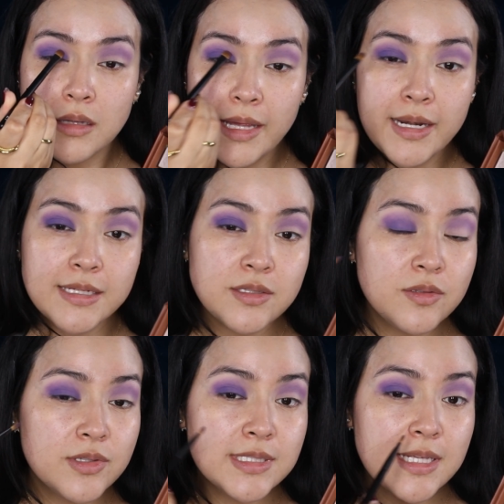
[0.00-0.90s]
And I do
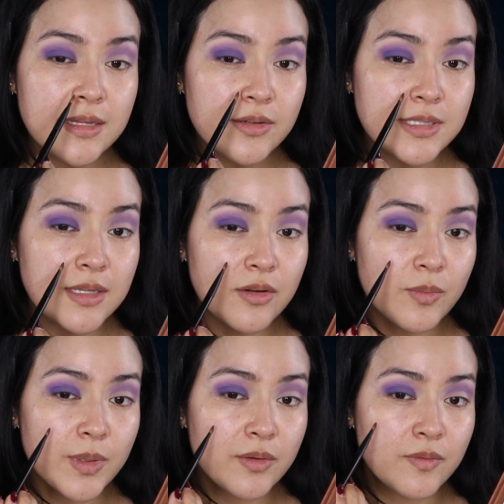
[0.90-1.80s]
notice that there is a little
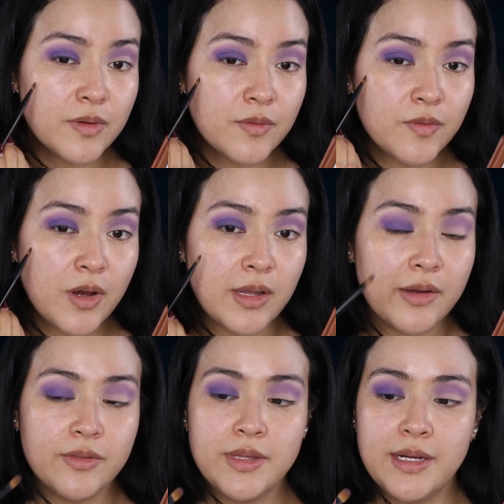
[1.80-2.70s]
bit of
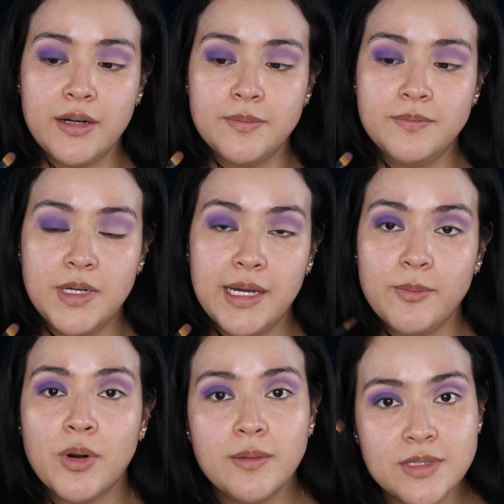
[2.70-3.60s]
fallout there. I
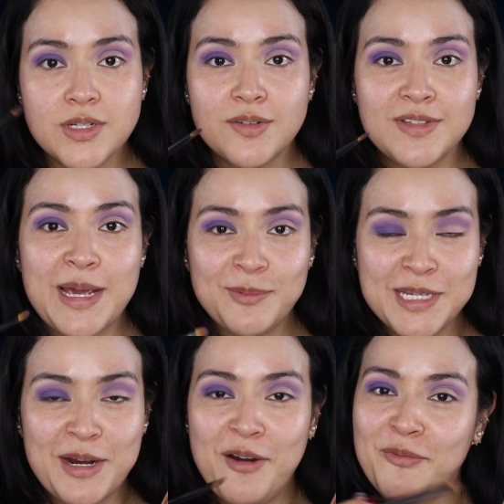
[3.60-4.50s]
probably should have tapped
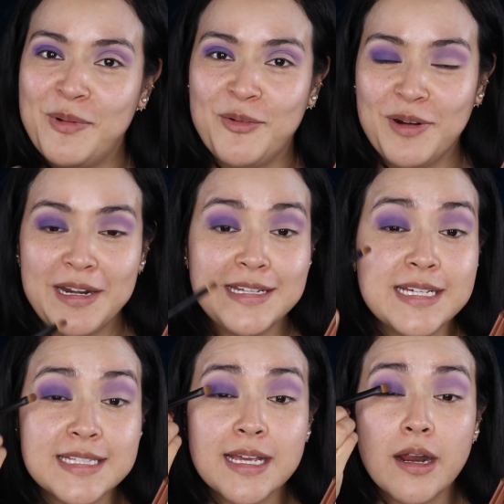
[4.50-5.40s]
it off, but we're going to
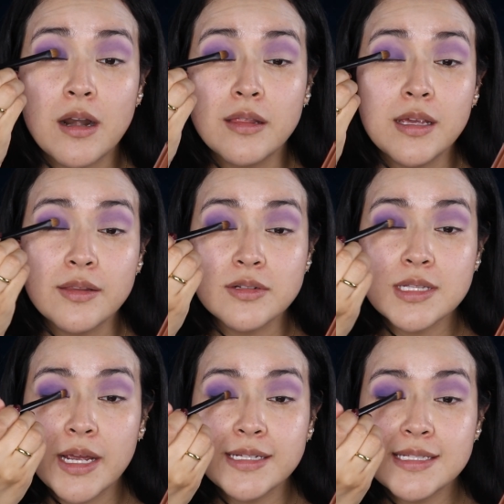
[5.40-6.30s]
test that out on the other
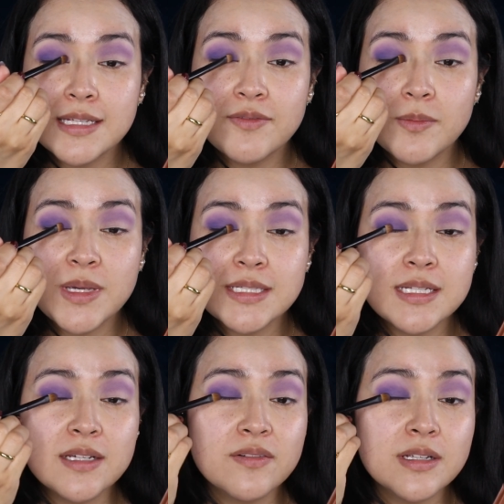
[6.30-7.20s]
side to see if it makes a
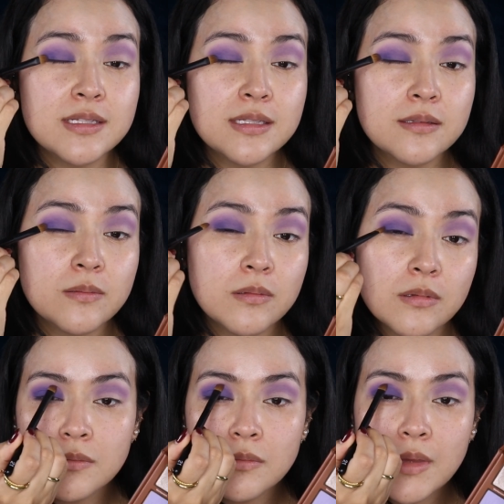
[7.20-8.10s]
difference.
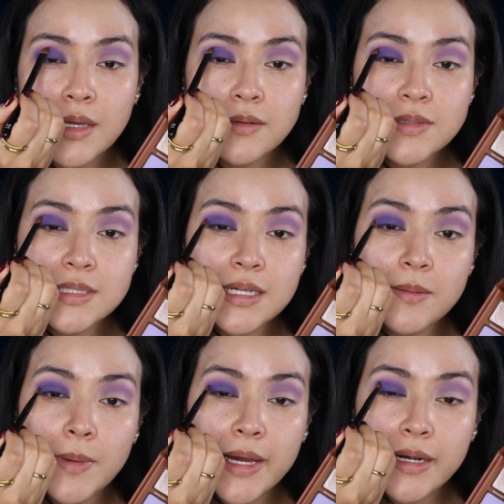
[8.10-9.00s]
And I'm just going
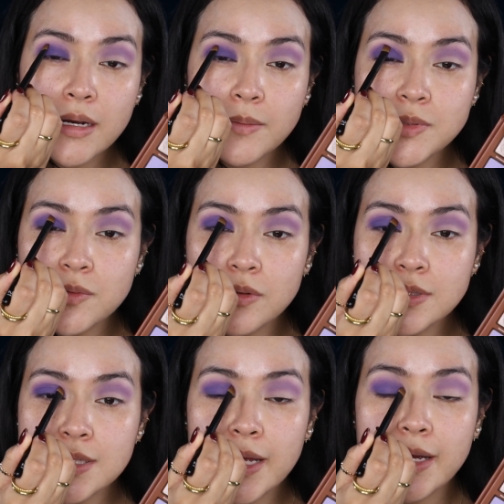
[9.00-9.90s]
to pat it up
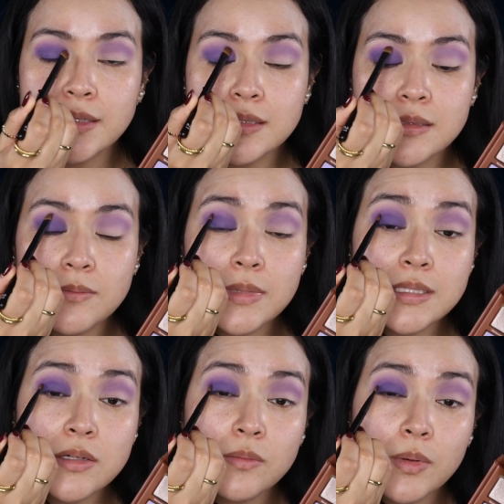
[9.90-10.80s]
towards that
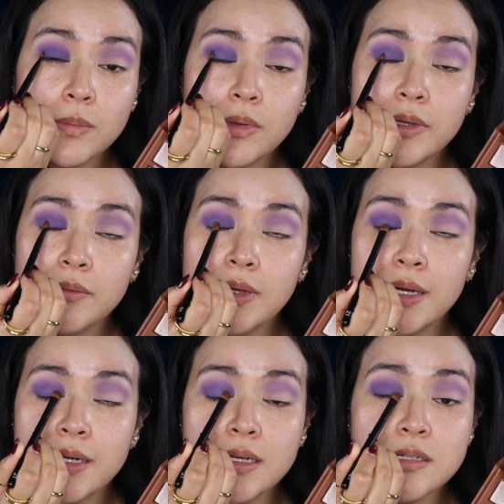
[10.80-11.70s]
mid-tone purple that we
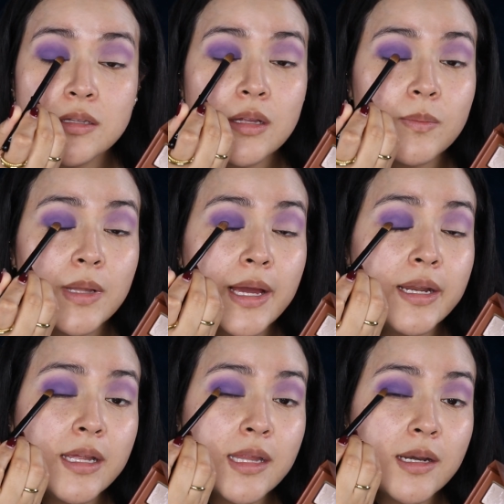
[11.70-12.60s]
had initially
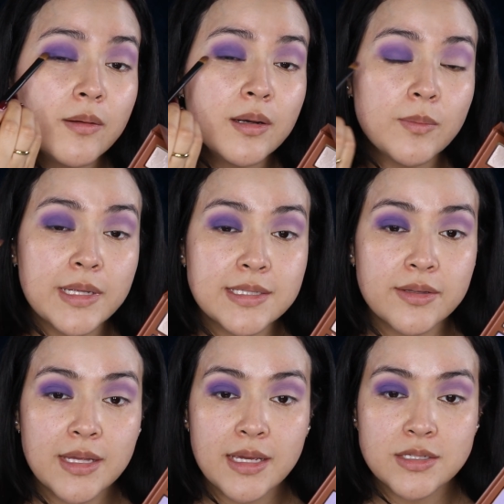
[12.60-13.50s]
applied, and then I'm going to blend
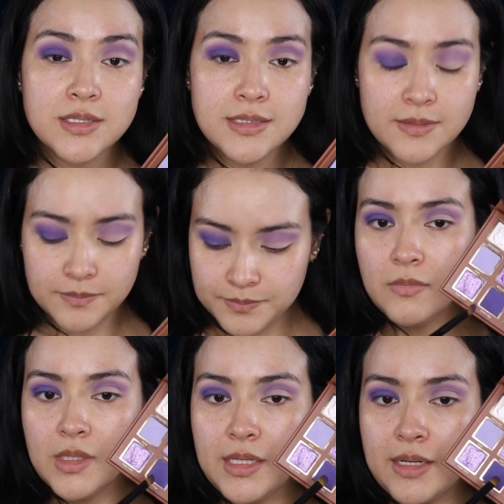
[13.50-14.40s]
out the edges.
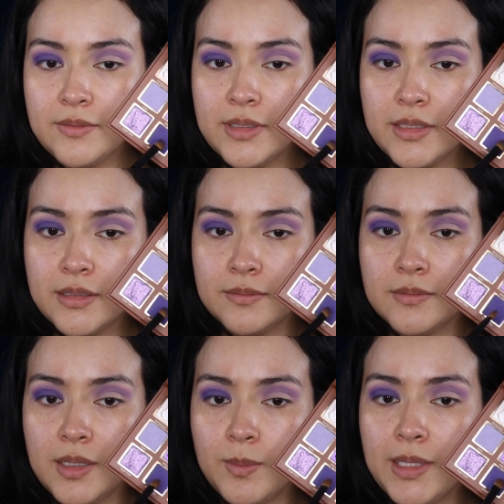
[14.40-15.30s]
And now I'm going to
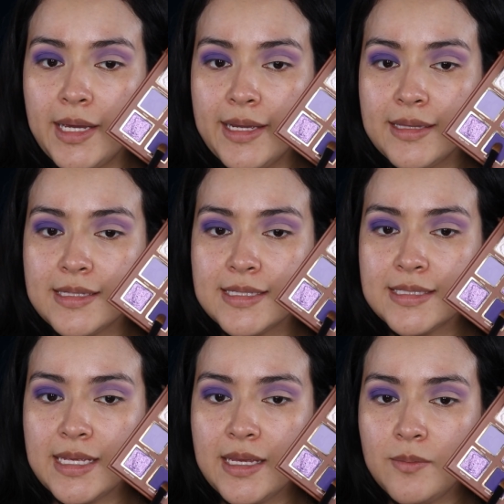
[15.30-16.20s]
apply the
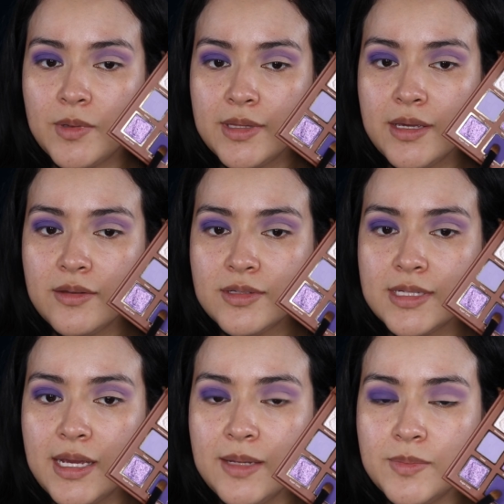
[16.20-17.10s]
same on the other
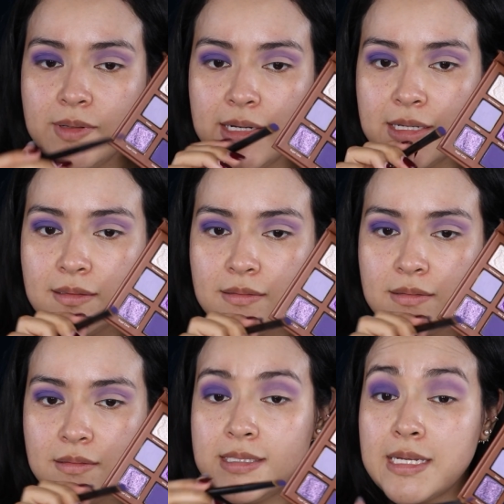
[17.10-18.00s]
side, but I'm going to
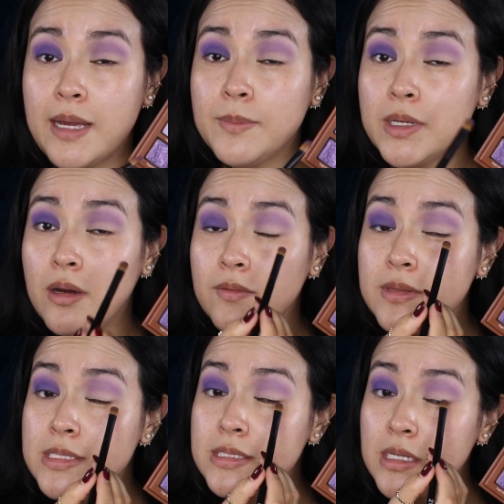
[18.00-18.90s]
tap it off
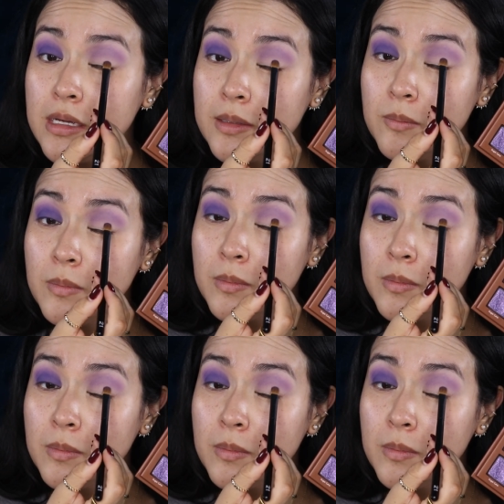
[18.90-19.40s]
this time.